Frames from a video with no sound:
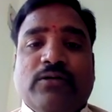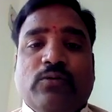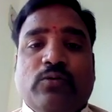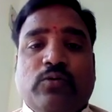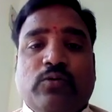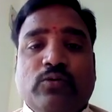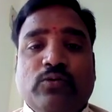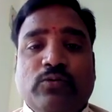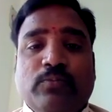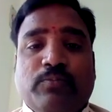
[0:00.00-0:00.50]

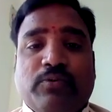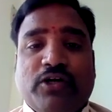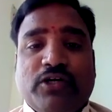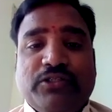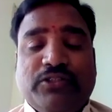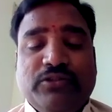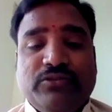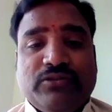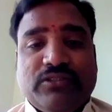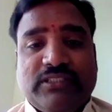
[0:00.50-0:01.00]
who
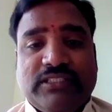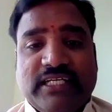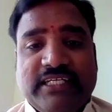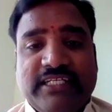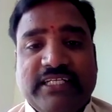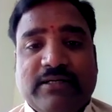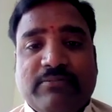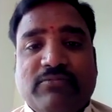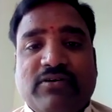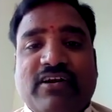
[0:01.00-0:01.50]
produced any
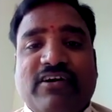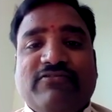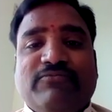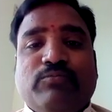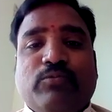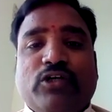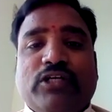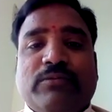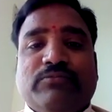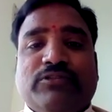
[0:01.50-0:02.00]
number of
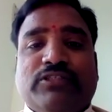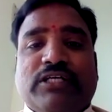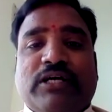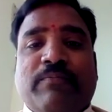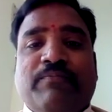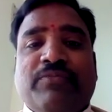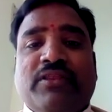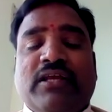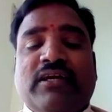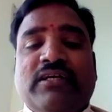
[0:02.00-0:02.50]
poems.
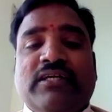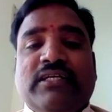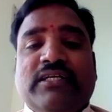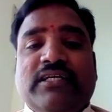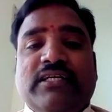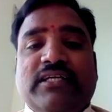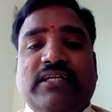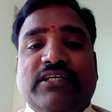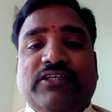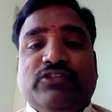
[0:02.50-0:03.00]

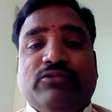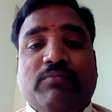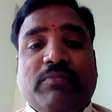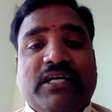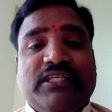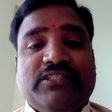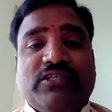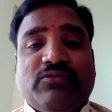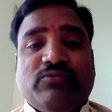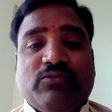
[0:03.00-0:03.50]
His
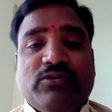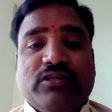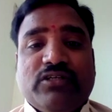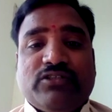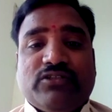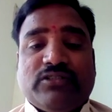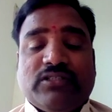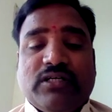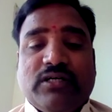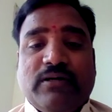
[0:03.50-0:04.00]
major
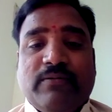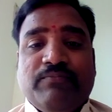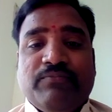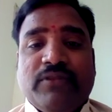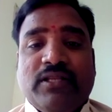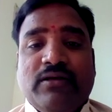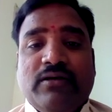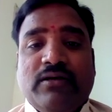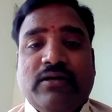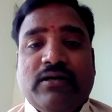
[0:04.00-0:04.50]
works,
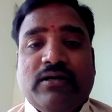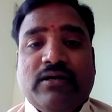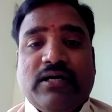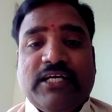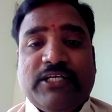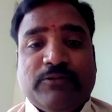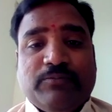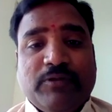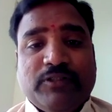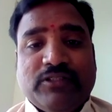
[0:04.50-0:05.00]

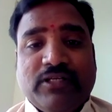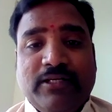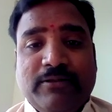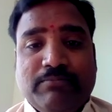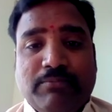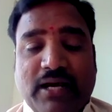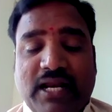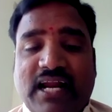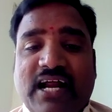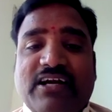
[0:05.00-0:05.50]
especially
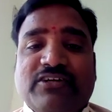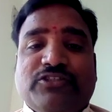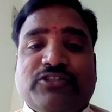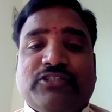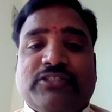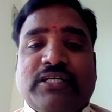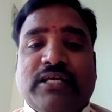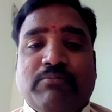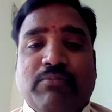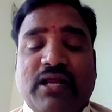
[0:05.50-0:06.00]

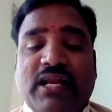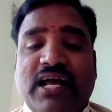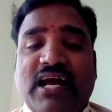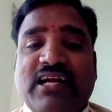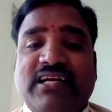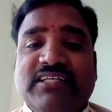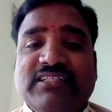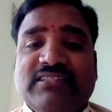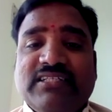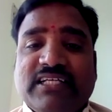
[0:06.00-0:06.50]
ballads. A
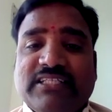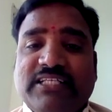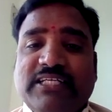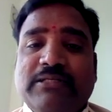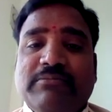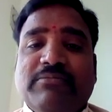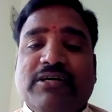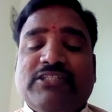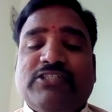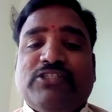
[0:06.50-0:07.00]
ballad is
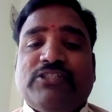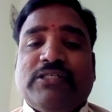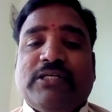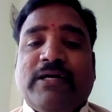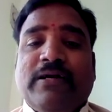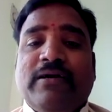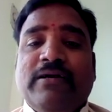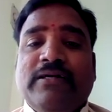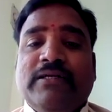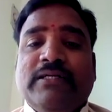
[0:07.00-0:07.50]
nothing but
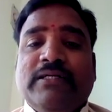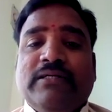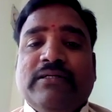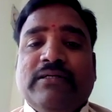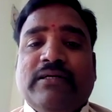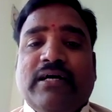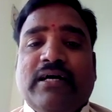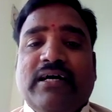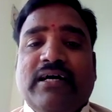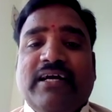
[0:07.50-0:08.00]

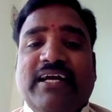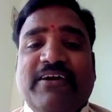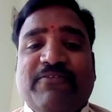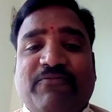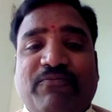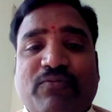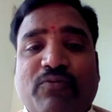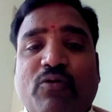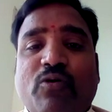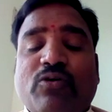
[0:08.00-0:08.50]
a
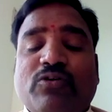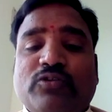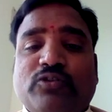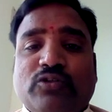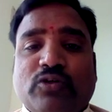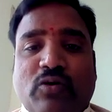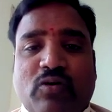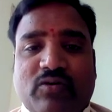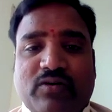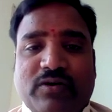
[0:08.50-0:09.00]
folk
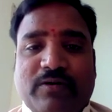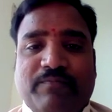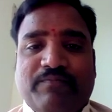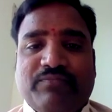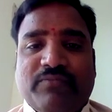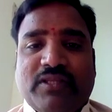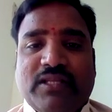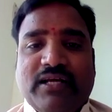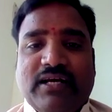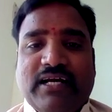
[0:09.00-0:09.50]
song,
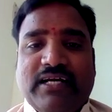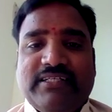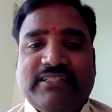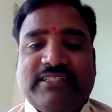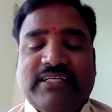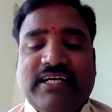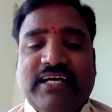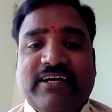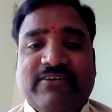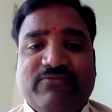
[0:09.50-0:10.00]

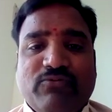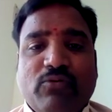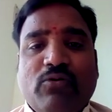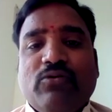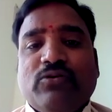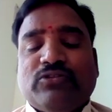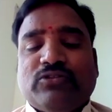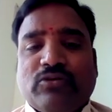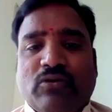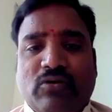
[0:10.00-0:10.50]

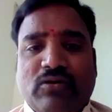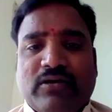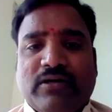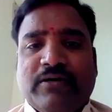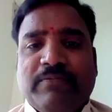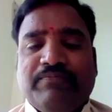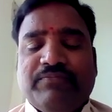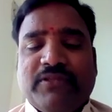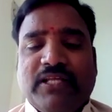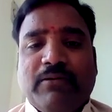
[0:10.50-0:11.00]

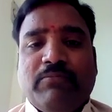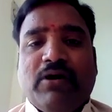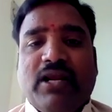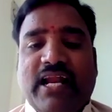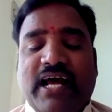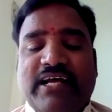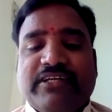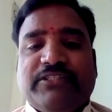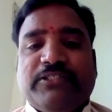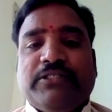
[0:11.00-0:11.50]
a
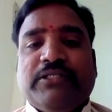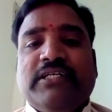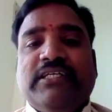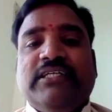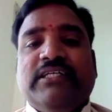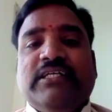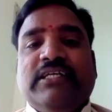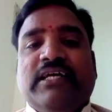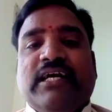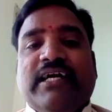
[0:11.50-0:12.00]
ballad,
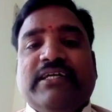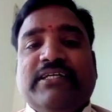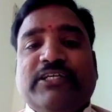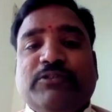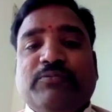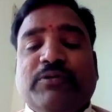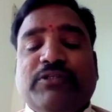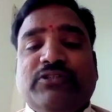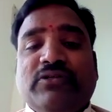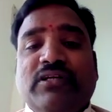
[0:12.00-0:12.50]
and
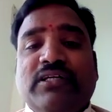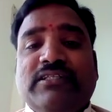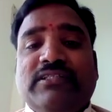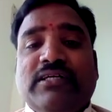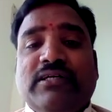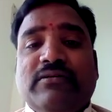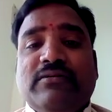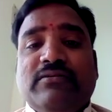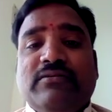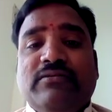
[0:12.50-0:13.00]
especially
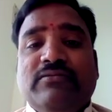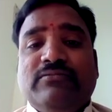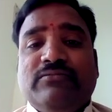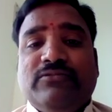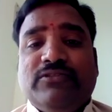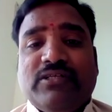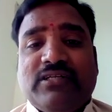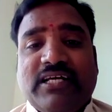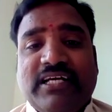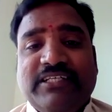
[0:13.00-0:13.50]
the
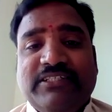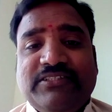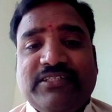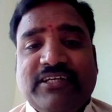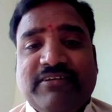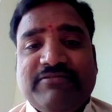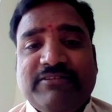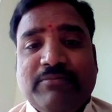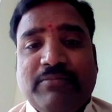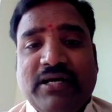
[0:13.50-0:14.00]
writer
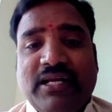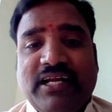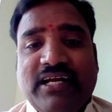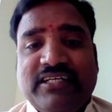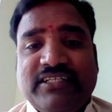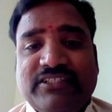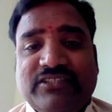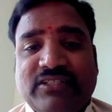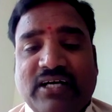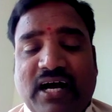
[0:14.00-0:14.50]
of the ballad
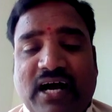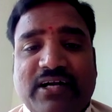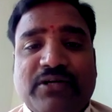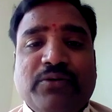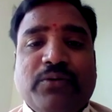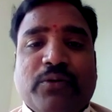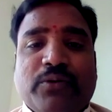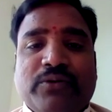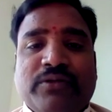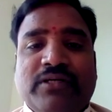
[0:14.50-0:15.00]
is
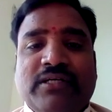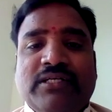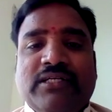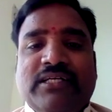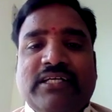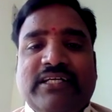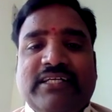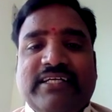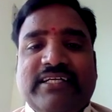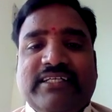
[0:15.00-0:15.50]
unknown.
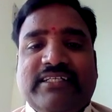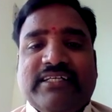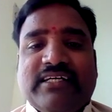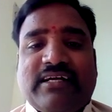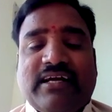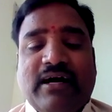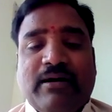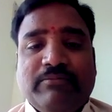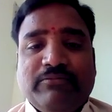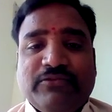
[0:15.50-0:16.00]

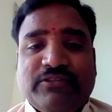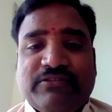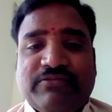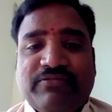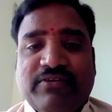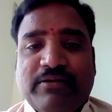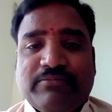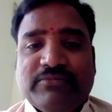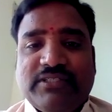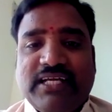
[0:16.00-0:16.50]
It comes
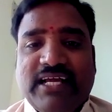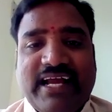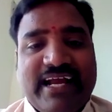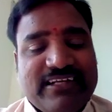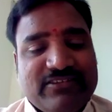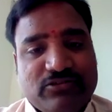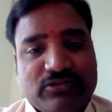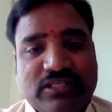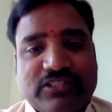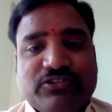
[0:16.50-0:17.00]
from the
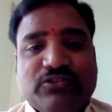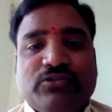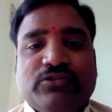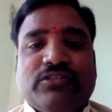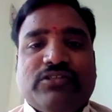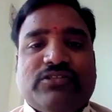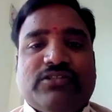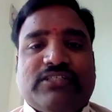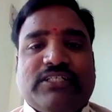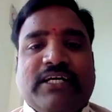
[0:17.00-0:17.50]

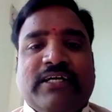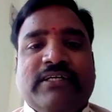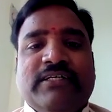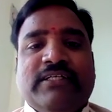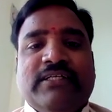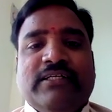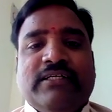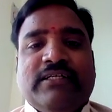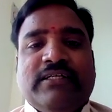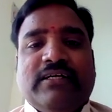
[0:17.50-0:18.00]
ancestors,
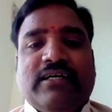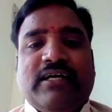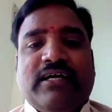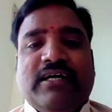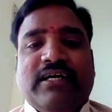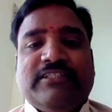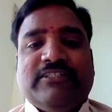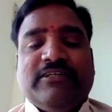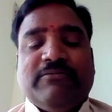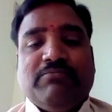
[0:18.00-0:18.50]

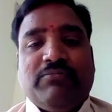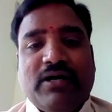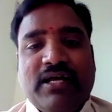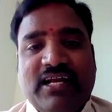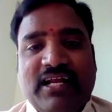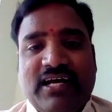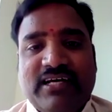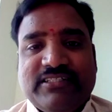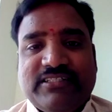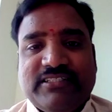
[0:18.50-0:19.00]
and
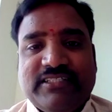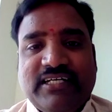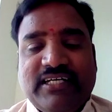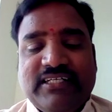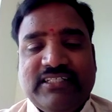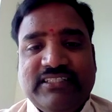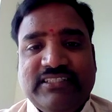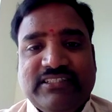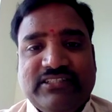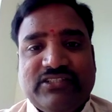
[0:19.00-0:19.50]
ballad
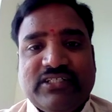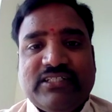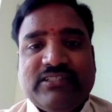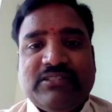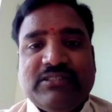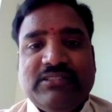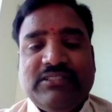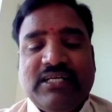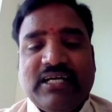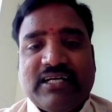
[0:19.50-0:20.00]
is
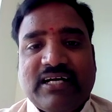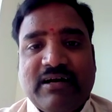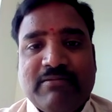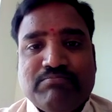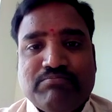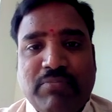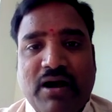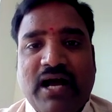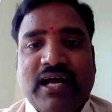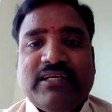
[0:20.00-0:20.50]
generally
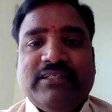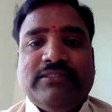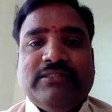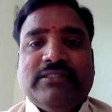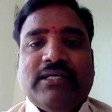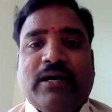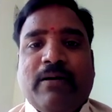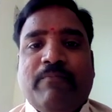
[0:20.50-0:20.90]
accompanied